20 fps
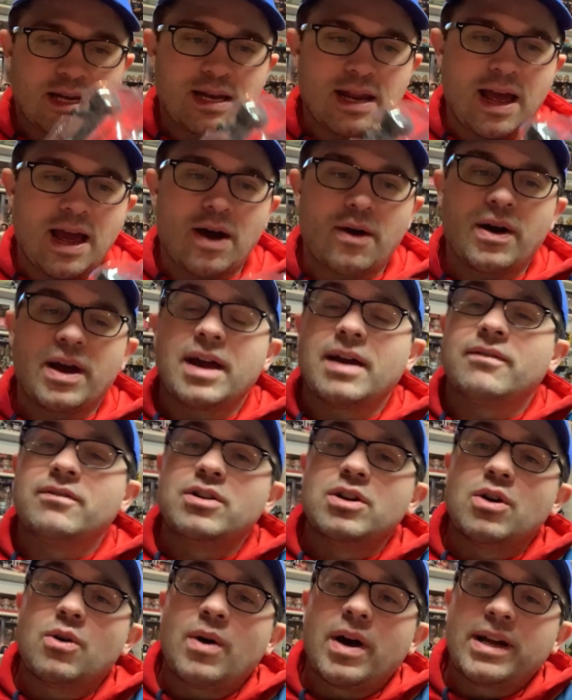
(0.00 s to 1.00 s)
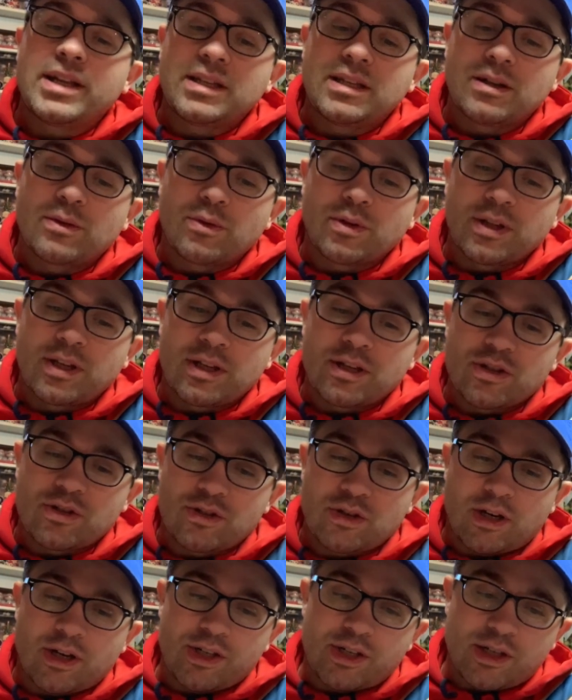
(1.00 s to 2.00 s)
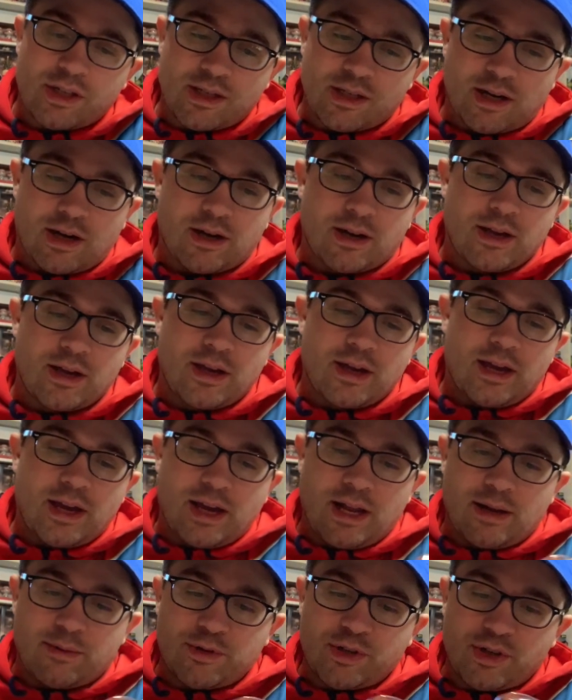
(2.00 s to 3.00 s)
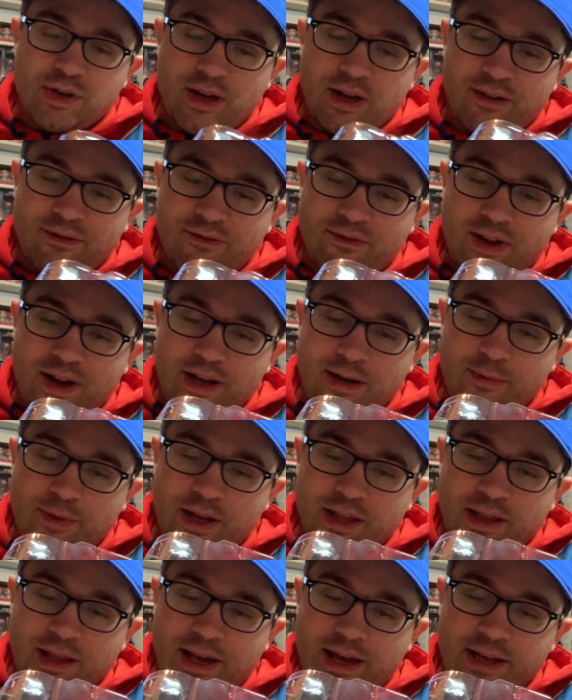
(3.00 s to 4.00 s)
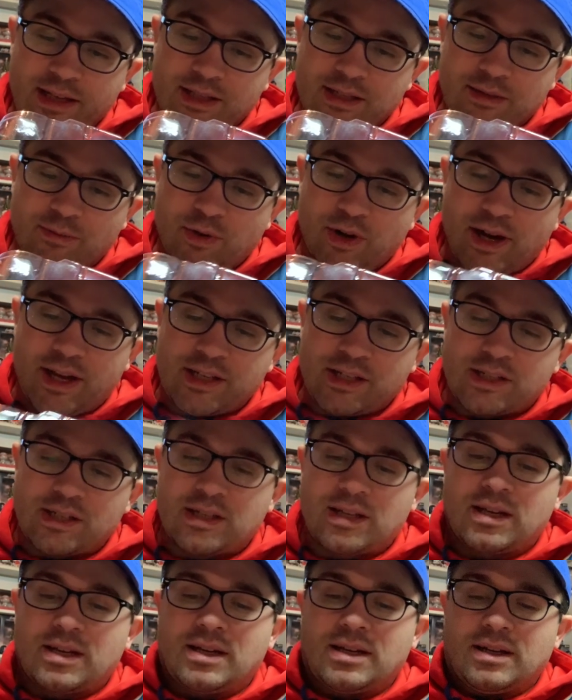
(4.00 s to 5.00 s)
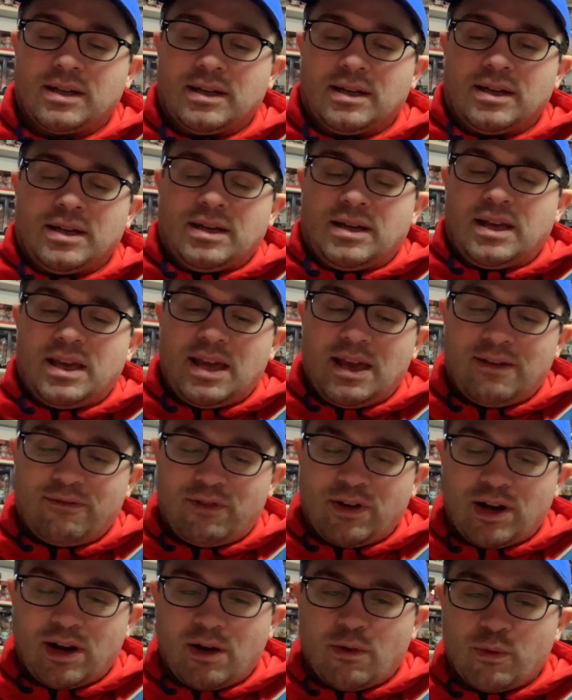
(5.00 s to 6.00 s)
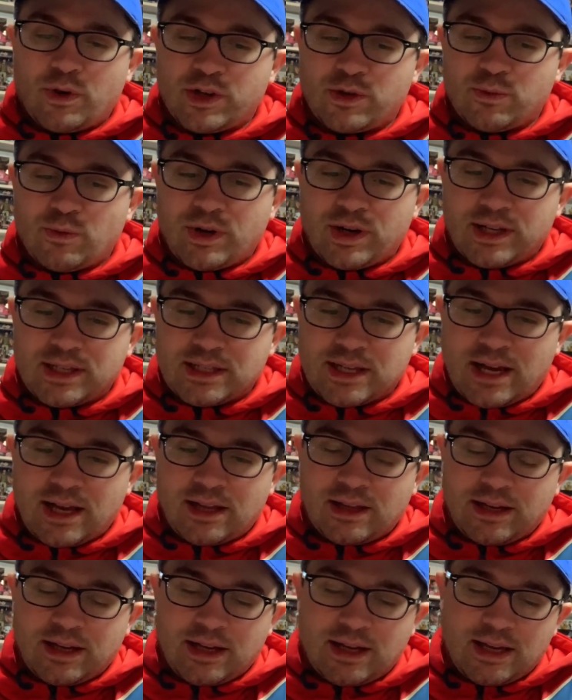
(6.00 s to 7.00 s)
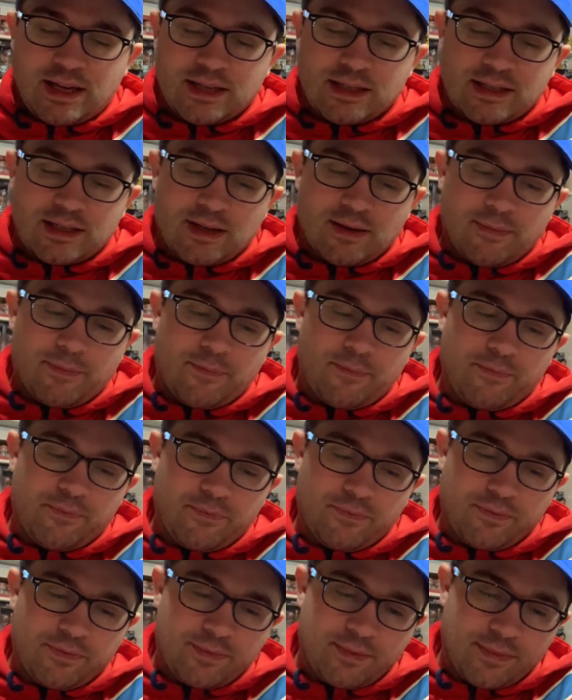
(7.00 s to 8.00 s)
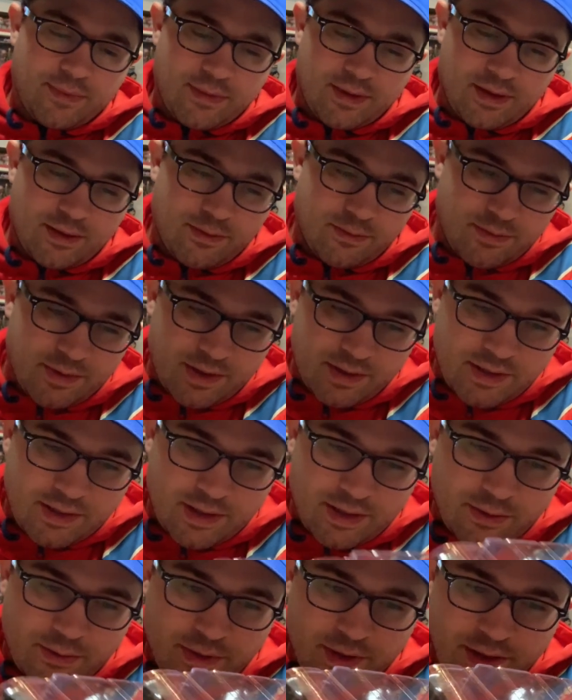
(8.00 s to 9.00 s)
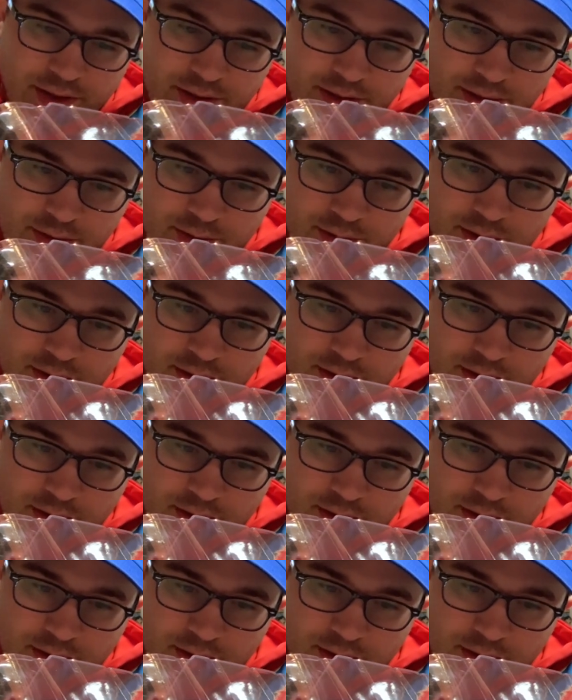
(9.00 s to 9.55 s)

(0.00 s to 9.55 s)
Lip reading: now I have no idea where the instructions are. And I'm sure I can find them online somewhere. I just can't figure out which one exactly it is. Oh, there's another one there too.